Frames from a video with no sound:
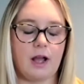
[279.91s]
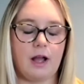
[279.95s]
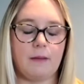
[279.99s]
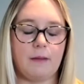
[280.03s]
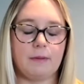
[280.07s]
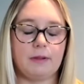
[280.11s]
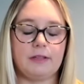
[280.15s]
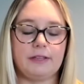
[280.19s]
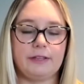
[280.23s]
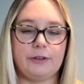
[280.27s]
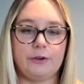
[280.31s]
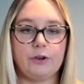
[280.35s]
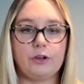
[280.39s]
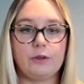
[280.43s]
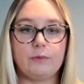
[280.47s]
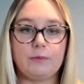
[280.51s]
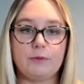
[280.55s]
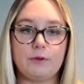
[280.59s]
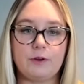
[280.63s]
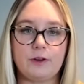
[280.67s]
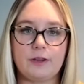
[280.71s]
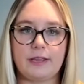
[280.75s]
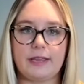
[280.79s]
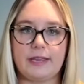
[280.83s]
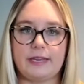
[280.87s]
Clear
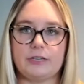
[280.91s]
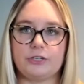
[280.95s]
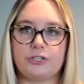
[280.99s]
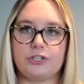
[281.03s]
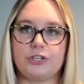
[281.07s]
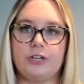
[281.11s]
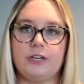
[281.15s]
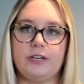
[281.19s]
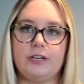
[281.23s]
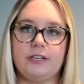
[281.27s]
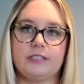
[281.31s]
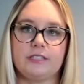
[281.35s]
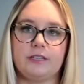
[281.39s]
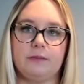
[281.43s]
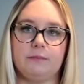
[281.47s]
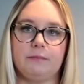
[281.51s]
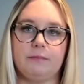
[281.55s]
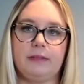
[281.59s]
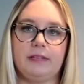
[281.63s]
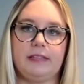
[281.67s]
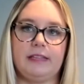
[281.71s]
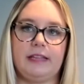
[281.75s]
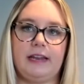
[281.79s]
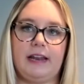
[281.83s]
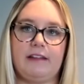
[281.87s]
communication is
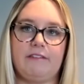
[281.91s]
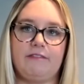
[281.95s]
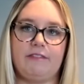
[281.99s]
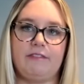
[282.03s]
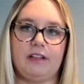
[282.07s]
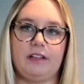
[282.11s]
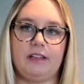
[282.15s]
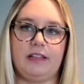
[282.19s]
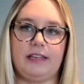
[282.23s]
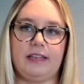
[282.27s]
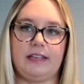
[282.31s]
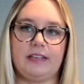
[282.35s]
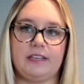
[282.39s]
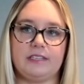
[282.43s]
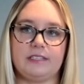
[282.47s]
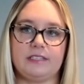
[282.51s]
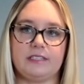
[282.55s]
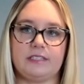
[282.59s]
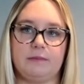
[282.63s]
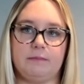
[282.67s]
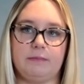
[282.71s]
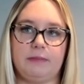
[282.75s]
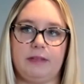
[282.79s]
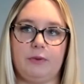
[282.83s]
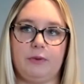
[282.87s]
something that I feel like is
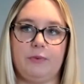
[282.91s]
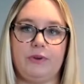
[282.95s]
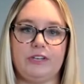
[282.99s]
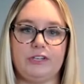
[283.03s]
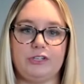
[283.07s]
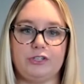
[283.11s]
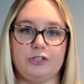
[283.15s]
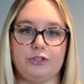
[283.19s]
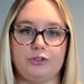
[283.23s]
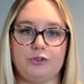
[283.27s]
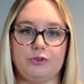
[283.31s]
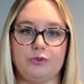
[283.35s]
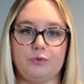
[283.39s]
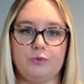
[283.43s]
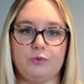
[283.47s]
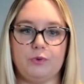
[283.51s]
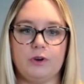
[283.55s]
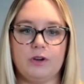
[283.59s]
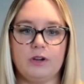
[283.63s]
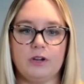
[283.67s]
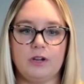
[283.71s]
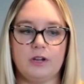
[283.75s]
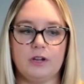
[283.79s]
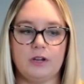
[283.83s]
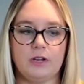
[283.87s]
something we do
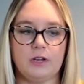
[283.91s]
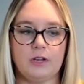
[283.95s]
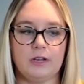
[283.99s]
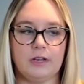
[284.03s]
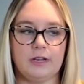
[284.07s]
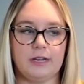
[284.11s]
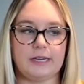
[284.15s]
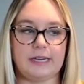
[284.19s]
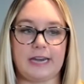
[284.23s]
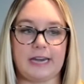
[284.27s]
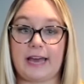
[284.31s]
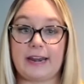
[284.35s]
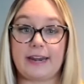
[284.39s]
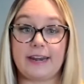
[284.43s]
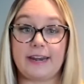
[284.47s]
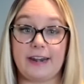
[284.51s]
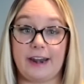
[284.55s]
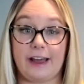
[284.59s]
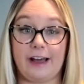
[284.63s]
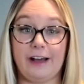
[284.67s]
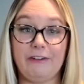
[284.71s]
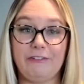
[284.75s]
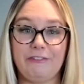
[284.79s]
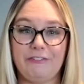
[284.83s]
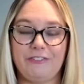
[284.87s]
not
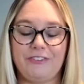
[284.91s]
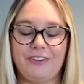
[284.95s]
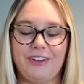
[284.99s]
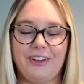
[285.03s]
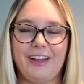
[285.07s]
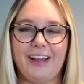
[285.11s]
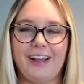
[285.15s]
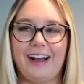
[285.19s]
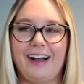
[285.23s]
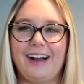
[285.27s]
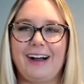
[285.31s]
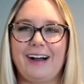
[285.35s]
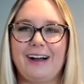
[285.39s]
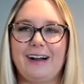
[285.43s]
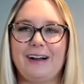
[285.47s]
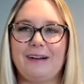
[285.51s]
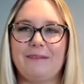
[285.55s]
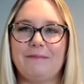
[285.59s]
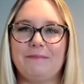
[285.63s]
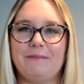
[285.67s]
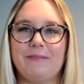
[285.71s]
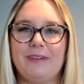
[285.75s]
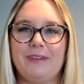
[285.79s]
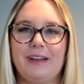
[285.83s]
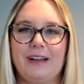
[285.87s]
enough.
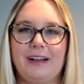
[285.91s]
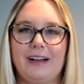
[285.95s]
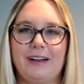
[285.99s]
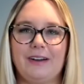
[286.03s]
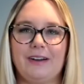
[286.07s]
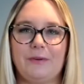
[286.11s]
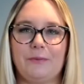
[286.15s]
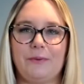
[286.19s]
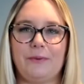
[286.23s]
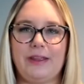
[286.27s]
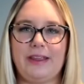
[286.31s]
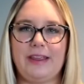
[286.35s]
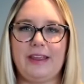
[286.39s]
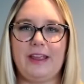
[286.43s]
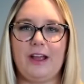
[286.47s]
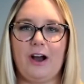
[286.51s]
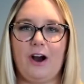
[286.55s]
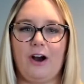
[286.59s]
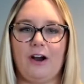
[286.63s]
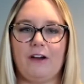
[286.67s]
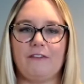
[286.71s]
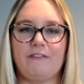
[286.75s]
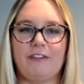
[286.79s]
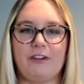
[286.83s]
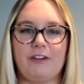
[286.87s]
We
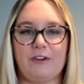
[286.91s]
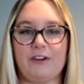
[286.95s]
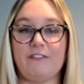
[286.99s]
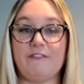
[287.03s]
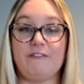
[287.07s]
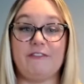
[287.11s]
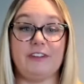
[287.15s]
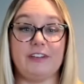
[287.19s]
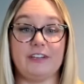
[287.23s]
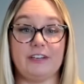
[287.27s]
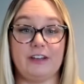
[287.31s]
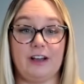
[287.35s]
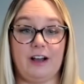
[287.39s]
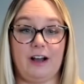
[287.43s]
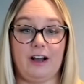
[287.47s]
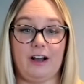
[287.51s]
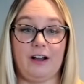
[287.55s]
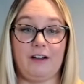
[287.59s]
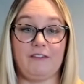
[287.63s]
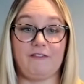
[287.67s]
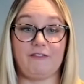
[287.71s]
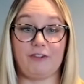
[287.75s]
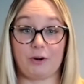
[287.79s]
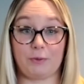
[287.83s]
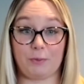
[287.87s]
are very
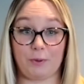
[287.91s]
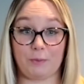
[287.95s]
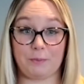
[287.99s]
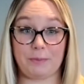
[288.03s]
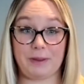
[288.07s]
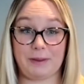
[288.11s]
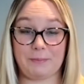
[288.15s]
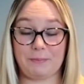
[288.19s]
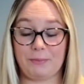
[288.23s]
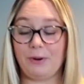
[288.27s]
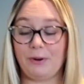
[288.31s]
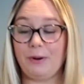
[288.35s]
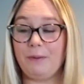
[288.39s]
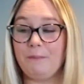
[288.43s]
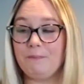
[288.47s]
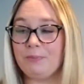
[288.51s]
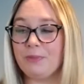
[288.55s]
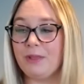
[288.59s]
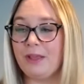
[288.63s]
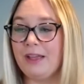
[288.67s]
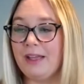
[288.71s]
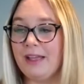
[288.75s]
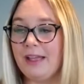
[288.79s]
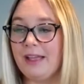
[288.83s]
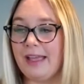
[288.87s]
verbal people,
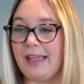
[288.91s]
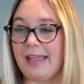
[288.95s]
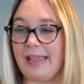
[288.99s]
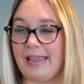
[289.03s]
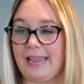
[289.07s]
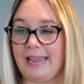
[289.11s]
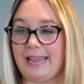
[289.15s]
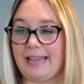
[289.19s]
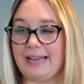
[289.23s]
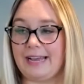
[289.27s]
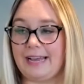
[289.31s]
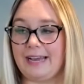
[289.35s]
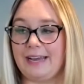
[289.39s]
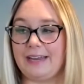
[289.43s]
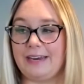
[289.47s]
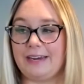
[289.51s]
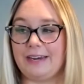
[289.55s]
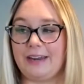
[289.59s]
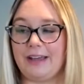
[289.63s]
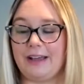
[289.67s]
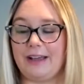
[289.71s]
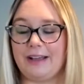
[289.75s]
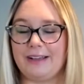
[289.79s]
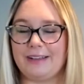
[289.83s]
and